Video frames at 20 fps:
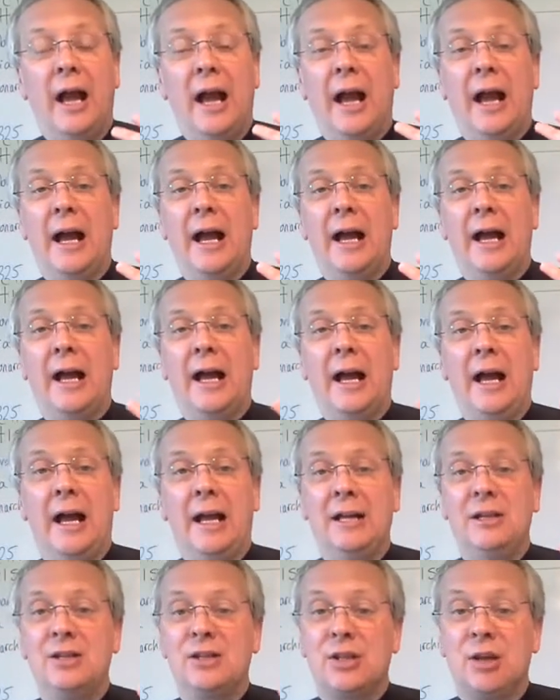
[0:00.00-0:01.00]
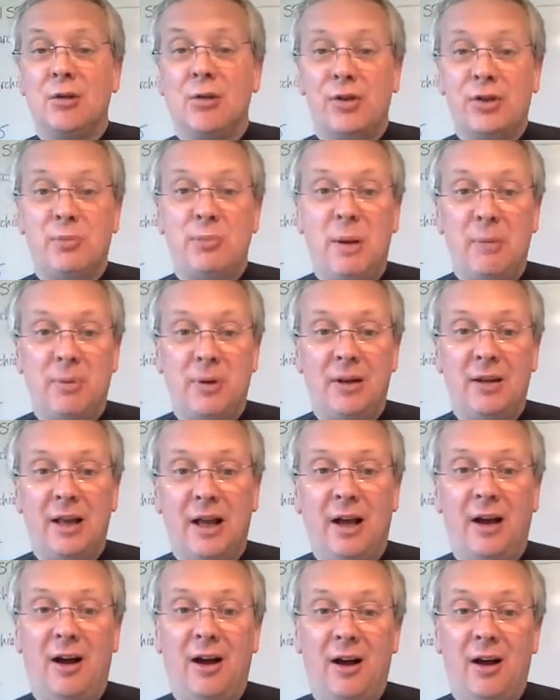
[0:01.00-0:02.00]
and so lots of
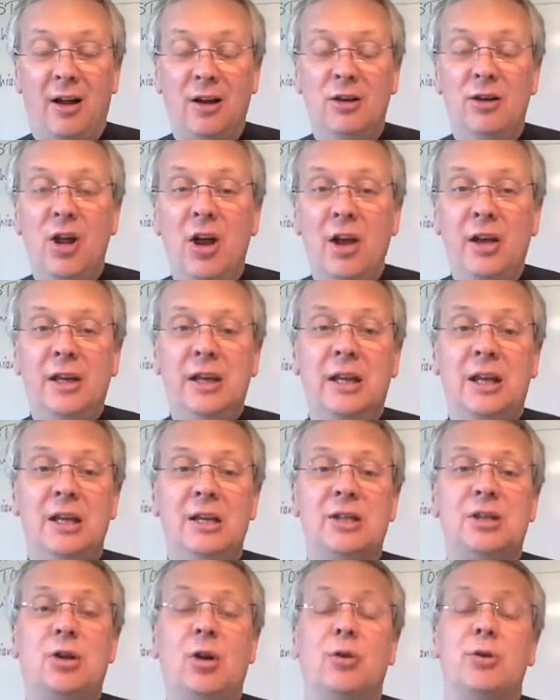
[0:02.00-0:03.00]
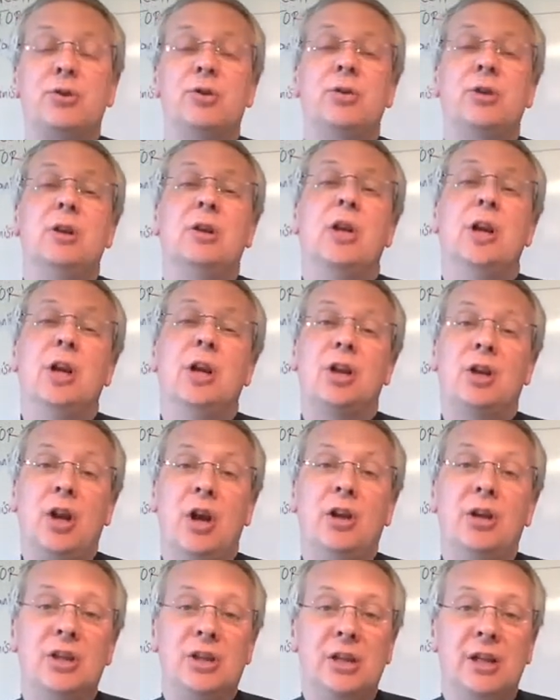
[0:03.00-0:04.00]
people are learning his doctrine
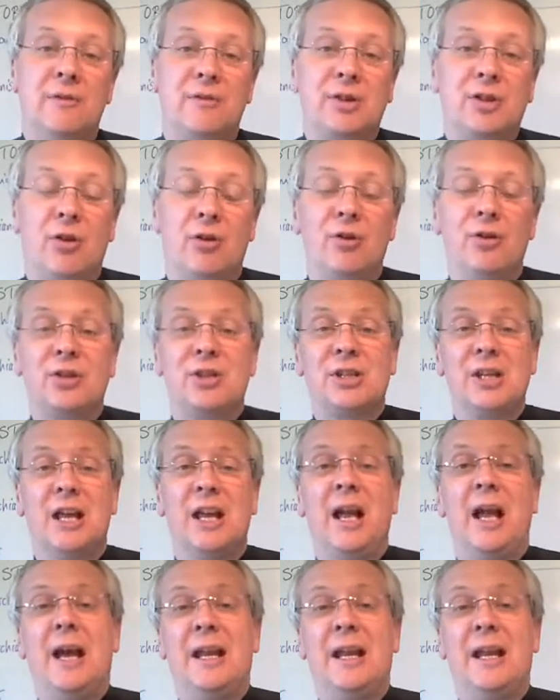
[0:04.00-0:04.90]
courtesy of songs,